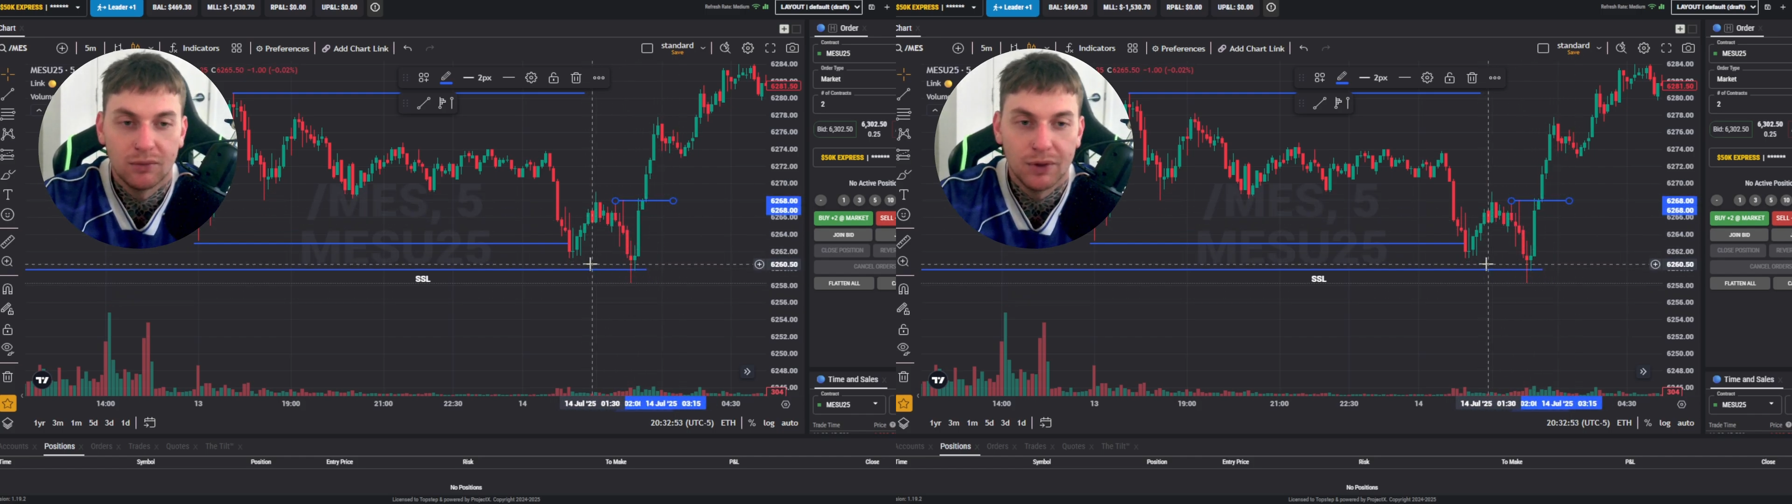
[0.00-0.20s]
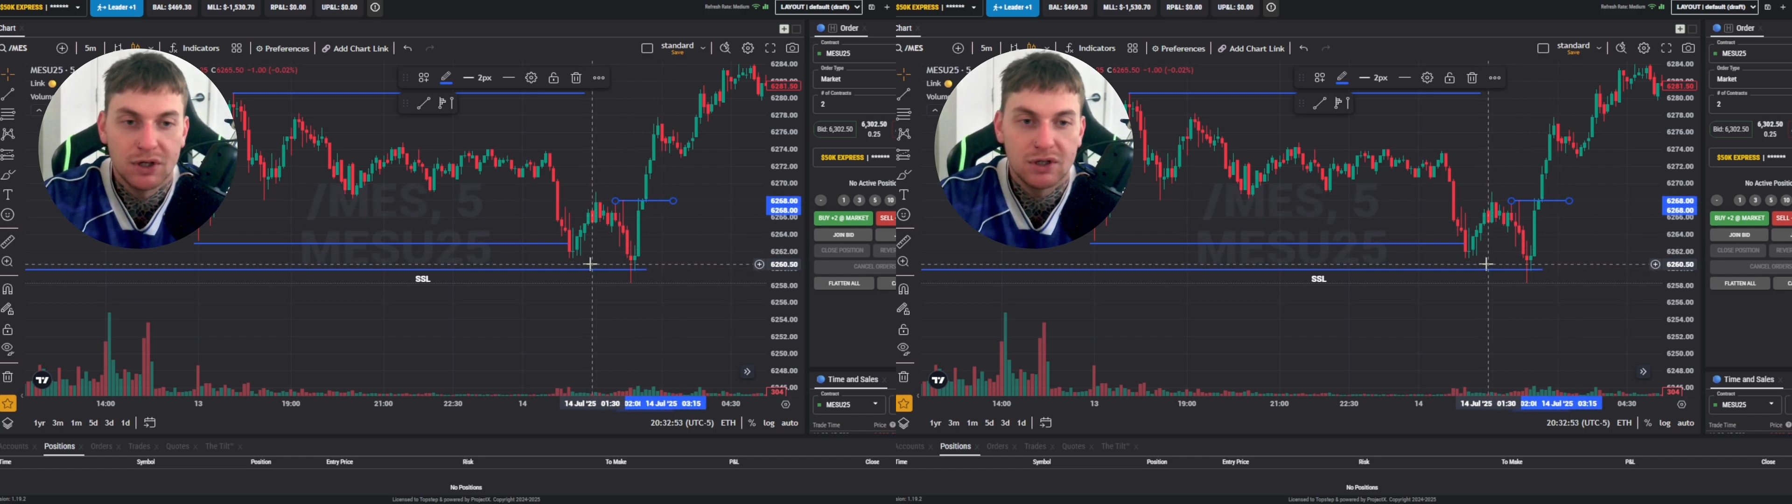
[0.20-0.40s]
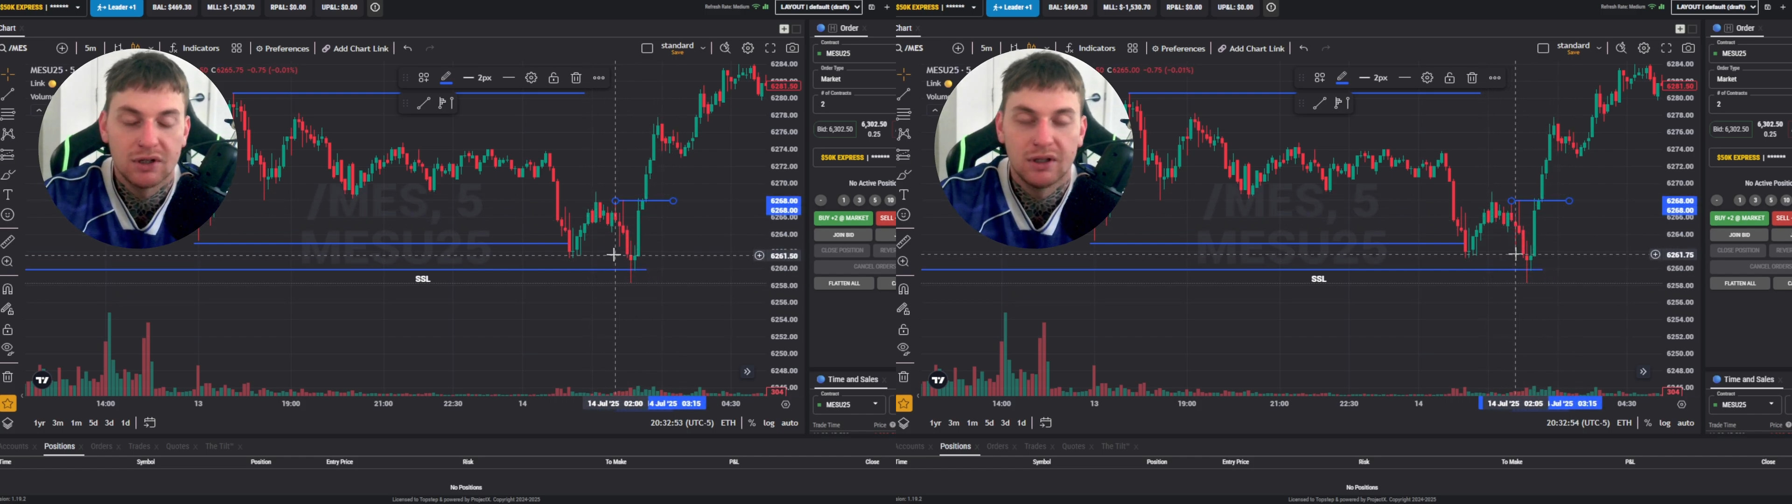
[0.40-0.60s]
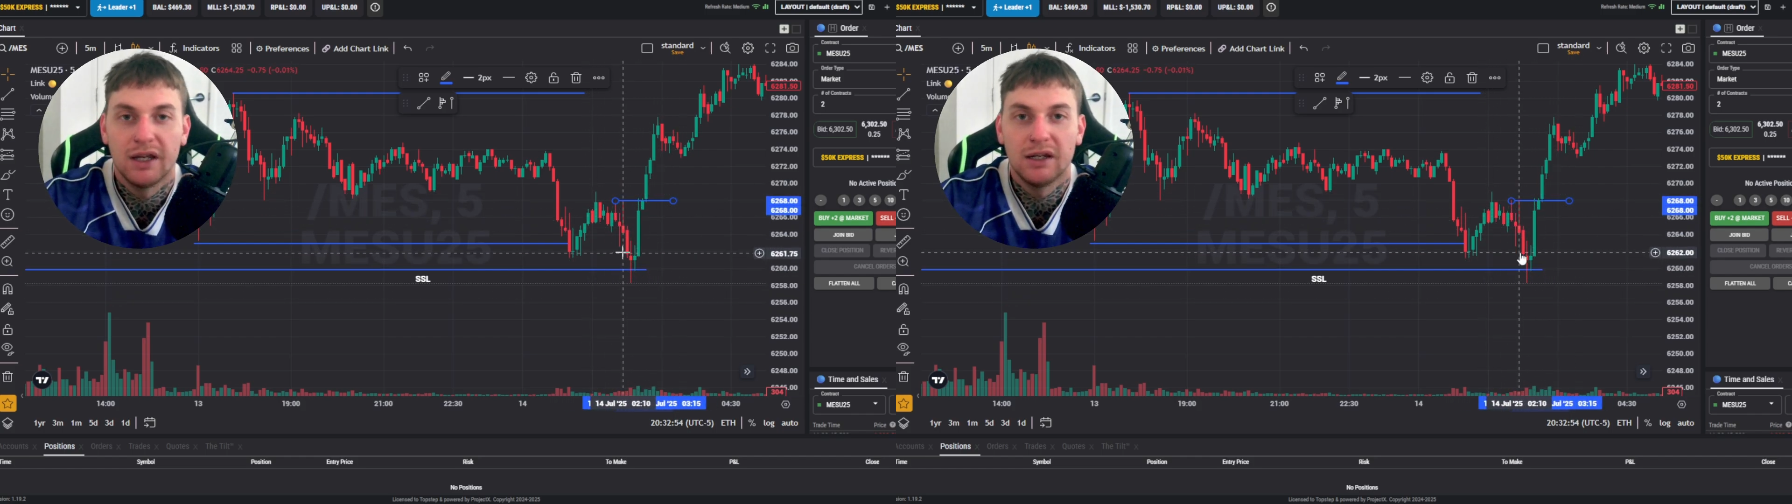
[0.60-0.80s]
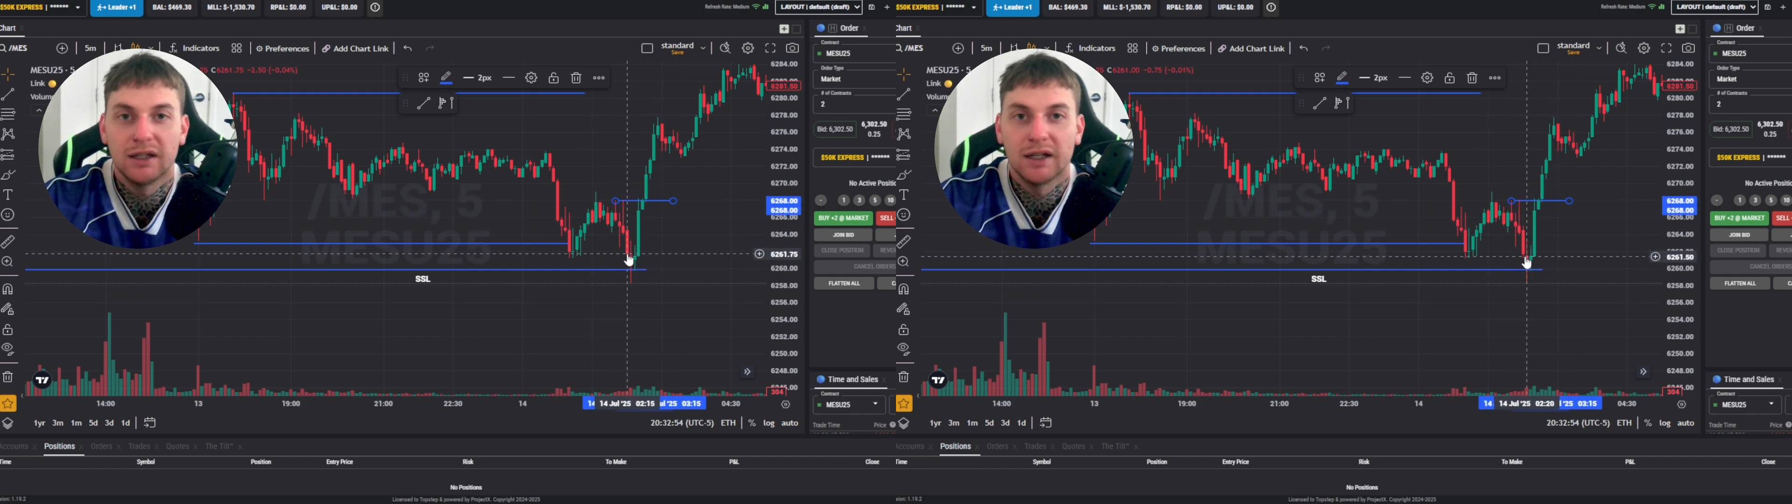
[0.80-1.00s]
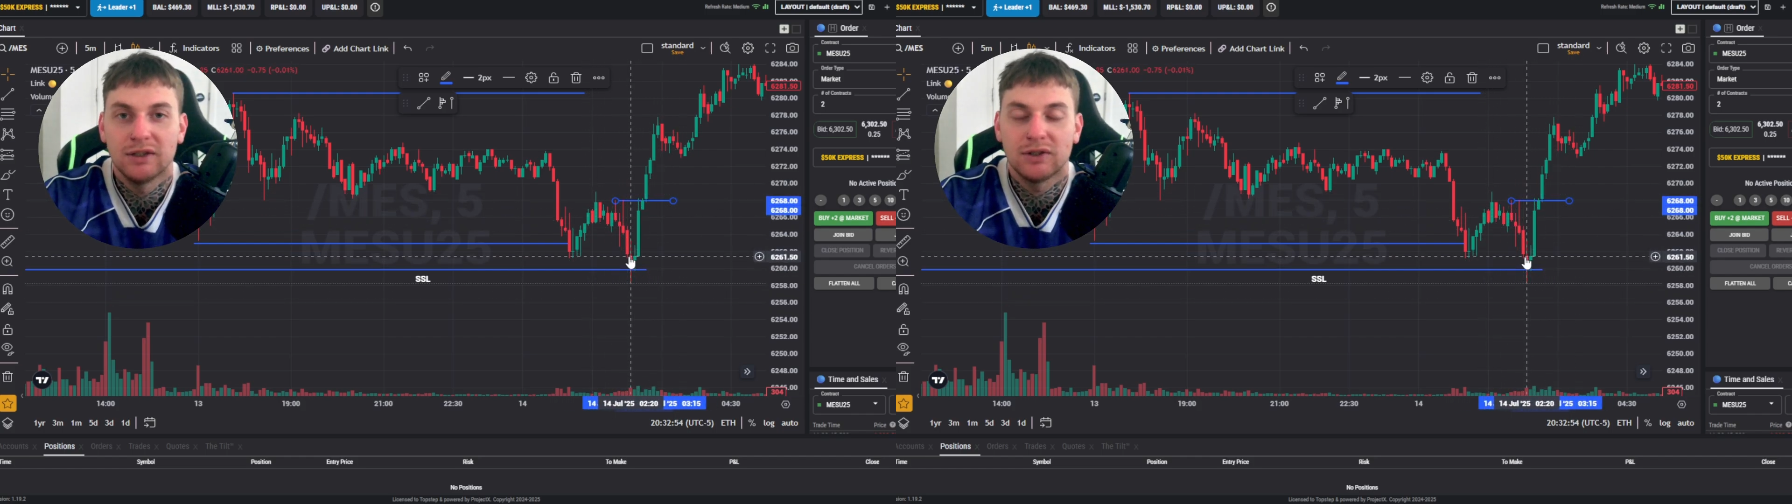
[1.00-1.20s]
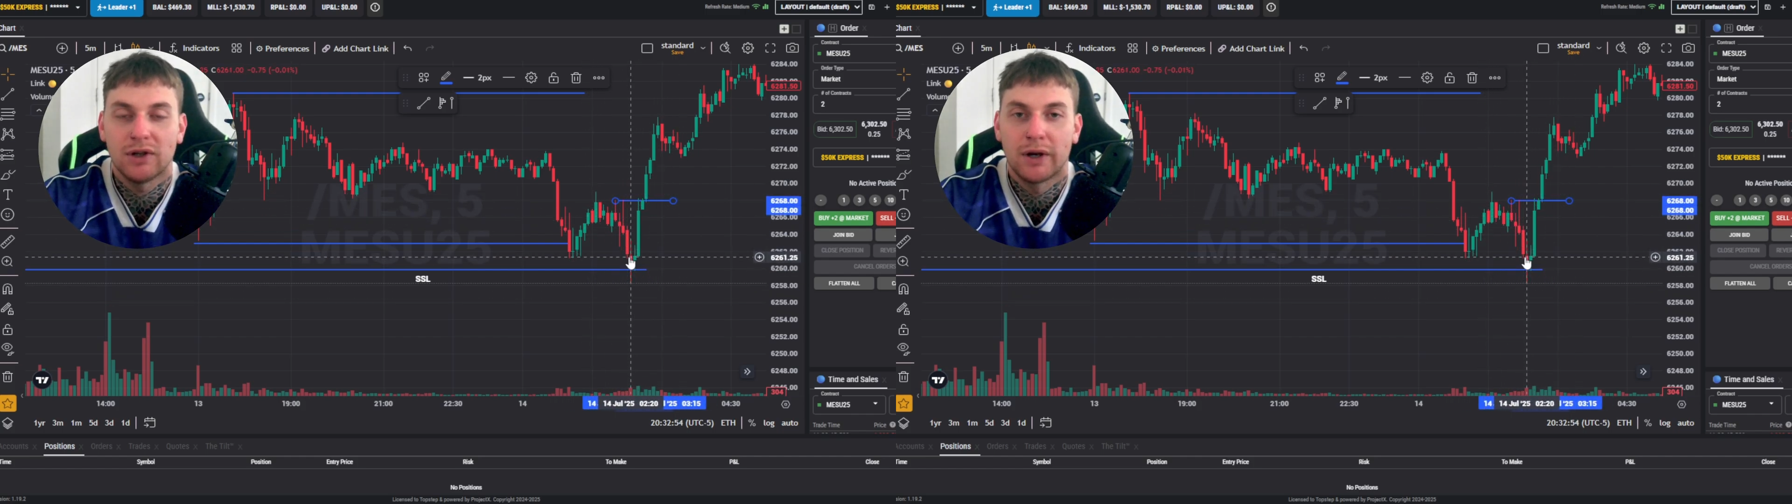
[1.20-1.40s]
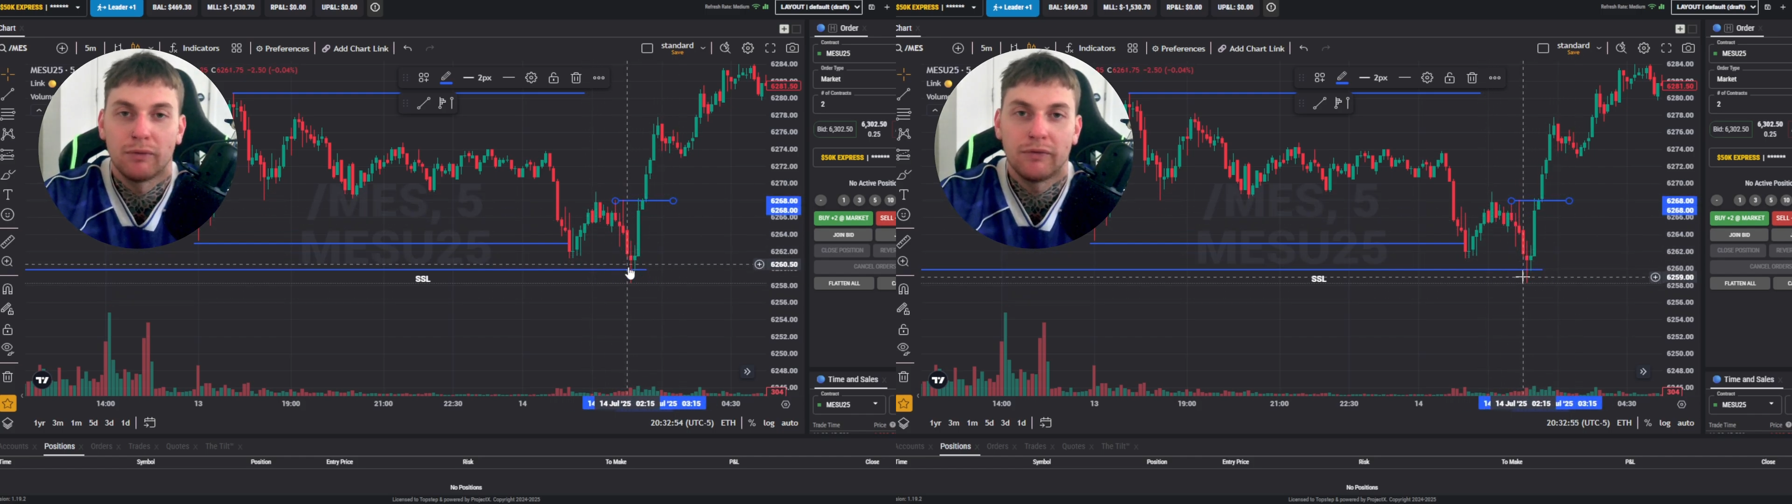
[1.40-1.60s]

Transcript: which indicates a sign of